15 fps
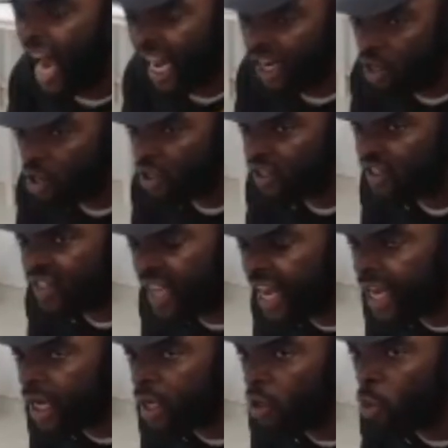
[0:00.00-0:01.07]
I didn't
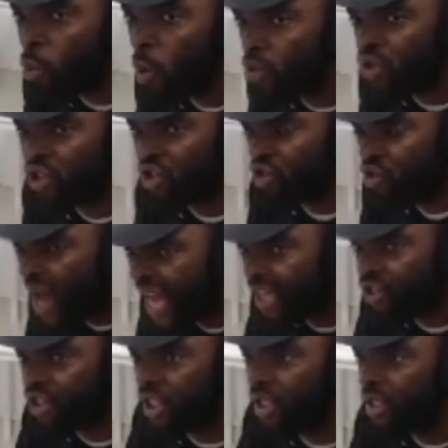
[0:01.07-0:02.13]
understand what was the
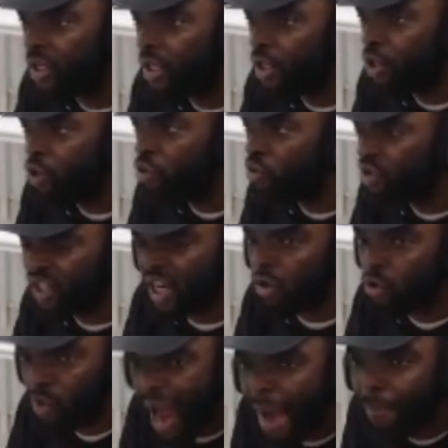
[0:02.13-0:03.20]
strategy. Using a
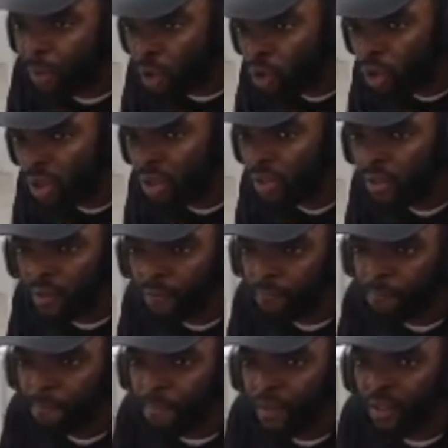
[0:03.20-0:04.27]
grappler?
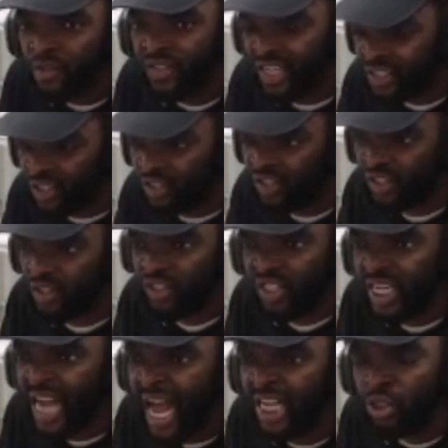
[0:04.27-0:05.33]
Doesn't
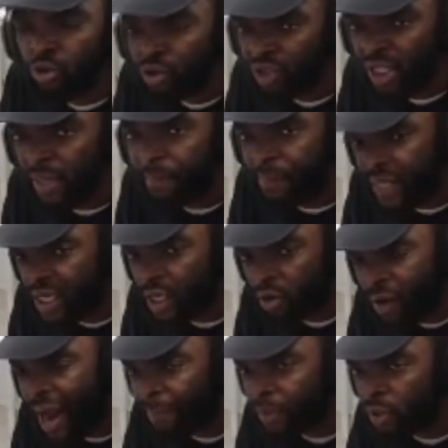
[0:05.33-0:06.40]
Sagat usually beat
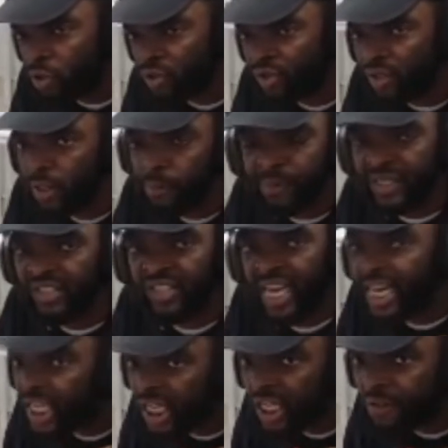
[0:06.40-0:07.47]
grapplers? He beats
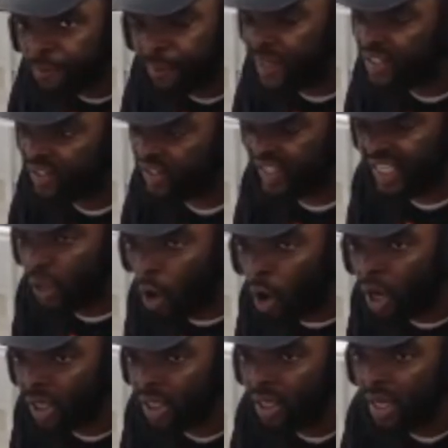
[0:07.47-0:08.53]
Zangief, beats
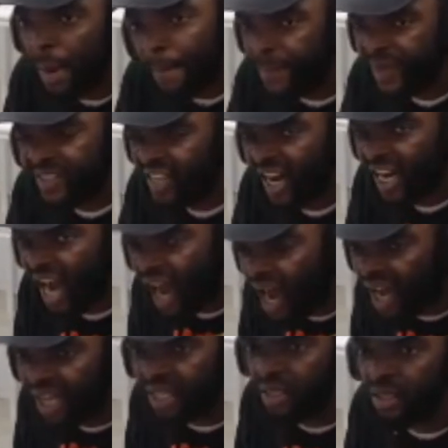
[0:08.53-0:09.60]
T-Hawk, beats
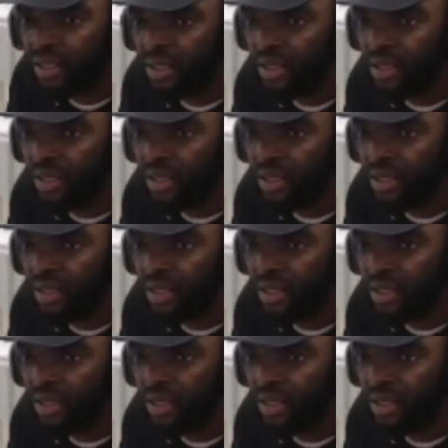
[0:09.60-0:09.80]
Hakan.